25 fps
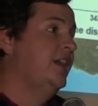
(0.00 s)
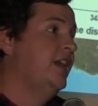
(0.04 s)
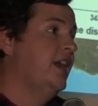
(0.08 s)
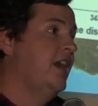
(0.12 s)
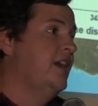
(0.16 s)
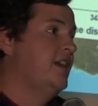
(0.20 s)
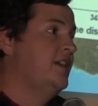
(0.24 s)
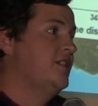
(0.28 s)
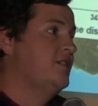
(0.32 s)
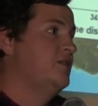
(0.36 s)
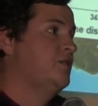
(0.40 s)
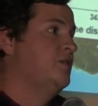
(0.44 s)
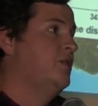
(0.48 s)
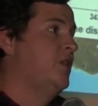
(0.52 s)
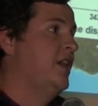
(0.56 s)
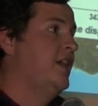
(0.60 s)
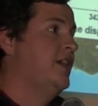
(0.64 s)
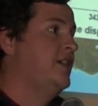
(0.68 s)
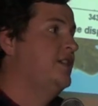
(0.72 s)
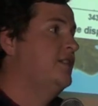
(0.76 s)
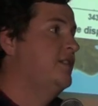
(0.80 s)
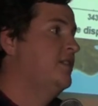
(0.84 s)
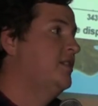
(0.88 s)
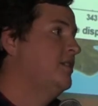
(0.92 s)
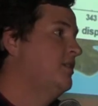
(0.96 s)
has
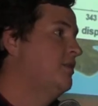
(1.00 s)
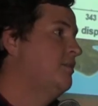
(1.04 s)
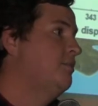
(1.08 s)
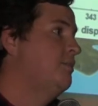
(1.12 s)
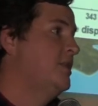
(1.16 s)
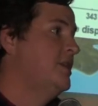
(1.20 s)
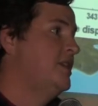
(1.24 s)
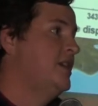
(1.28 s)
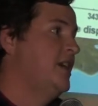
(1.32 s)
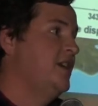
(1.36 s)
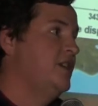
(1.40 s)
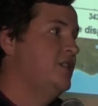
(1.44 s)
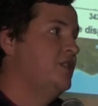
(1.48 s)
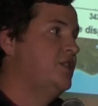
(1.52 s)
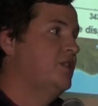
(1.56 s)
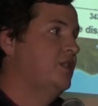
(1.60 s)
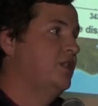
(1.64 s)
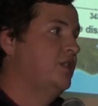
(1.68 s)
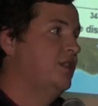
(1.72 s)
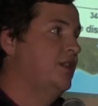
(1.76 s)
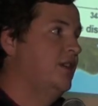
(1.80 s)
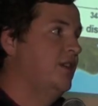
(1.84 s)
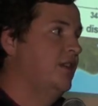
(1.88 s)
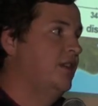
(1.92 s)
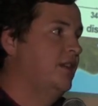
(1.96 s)
great
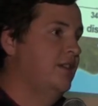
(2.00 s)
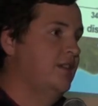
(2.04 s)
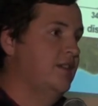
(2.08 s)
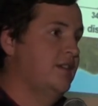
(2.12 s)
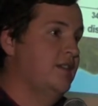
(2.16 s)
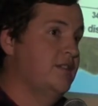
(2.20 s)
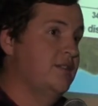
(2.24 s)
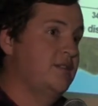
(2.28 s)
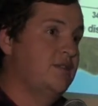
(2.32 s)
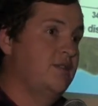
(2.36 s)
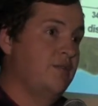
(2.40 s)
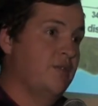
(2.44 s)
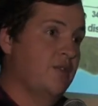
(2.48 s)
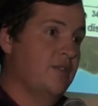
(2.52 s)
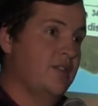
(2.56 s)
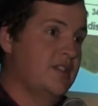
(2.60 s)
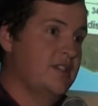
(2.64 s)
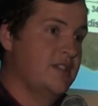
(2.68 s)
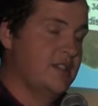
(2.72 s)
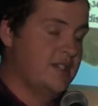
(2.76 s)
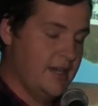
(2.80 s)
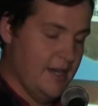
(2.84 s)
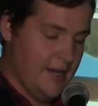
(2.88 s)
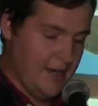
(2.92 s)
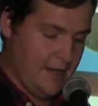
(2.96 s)
potential in this for
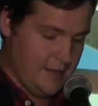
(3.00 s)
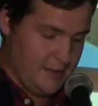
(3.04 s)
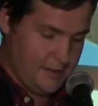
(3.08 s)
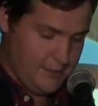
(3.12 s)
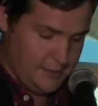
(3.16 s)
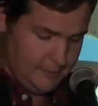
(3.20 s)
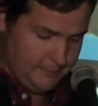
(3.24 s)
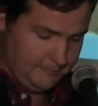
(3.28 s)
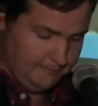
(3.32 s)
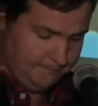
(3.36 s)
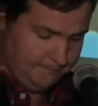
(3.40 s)
this stage.